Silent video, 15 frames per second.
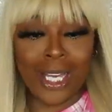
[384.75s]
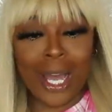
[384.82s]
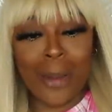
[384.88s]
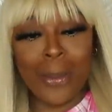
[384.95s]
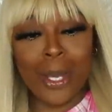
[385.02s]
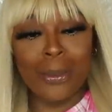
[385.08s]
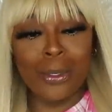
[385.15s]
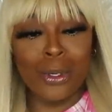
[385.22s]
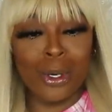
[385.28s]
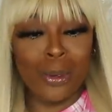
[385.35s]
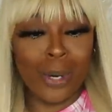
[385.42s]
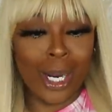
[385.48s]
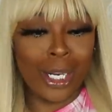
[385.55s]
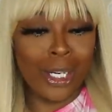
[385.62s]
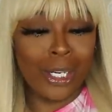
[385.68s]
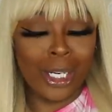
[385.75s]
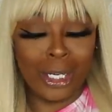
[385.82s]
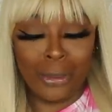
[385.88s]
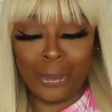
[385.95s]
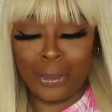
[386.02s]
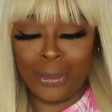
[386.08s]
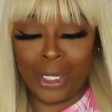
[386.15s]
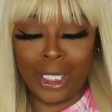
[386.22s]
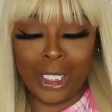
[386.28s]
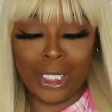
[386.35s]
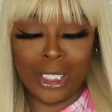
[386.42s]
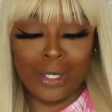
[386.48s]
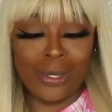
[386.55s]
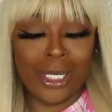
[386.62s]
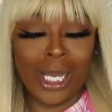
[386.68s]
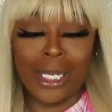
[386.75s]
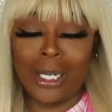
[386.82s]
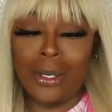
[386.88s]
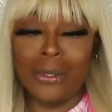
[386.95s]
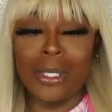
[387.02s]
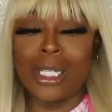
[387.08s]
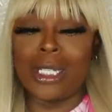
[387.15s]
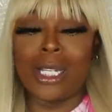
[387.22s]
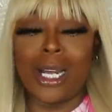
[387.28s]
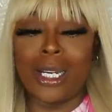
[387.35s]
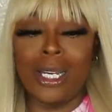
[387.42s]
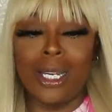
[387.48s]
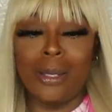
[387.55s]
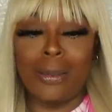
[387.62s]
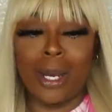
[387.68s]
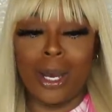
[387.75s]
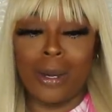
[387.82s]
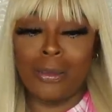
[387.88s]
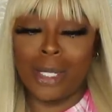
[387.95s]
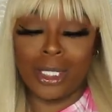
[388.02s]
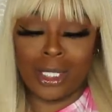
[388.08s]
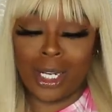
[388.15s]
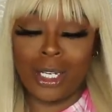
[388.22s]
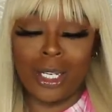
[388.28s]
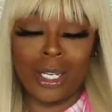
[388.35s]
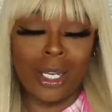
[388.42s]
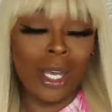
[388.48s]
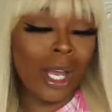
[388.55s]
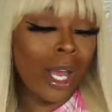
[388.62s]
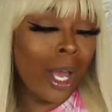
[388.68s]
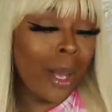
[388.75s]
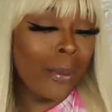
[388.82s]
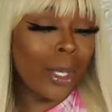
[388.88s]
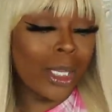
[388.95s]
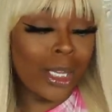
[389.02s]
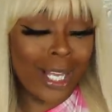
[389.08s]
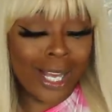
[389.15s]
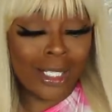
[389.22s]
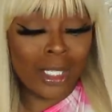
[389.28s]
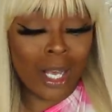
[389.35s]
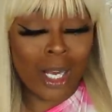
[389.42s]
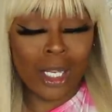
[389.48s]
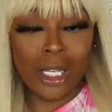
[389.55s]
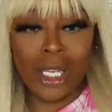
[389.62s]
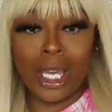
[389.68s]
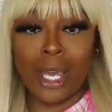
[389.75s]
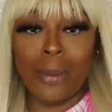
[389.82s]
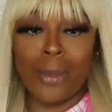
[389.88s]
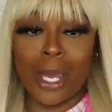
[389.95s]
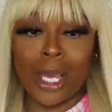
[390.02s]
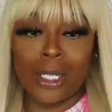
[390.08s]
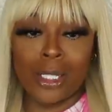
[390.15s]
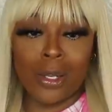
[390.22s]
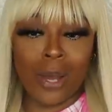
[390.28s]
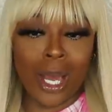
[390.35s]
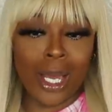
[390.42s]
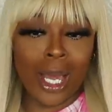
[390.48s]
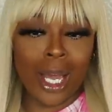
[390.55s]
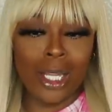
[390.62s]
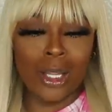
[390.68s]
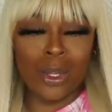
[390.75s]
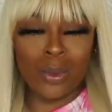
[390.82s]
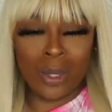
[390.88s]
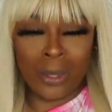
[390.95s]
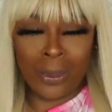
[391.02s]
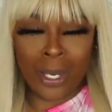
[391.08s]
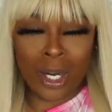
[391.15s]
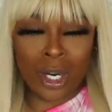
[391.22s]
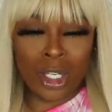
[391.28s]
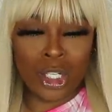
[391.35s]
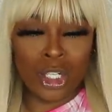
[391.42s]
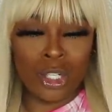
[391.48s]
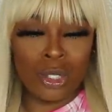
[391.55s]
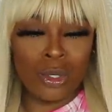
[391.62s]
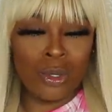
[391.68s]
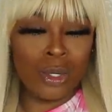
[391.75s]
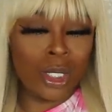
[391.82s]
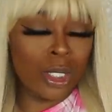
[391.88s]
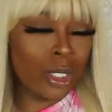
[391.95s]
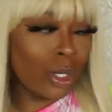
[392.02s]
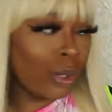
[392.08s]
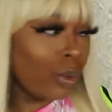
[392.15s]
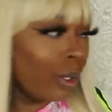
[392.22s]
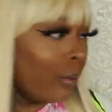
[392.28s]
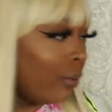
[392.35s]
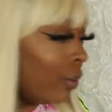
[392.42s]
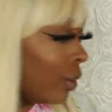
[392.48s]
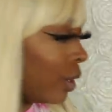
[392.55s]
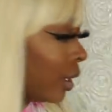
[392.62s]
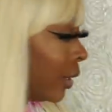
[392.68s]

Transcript: I got baby girl right here helping me and she was like, no, that's not it, mom. That's not it. But that's all of the handbags. So I got three pair of shoes. Is it three or four?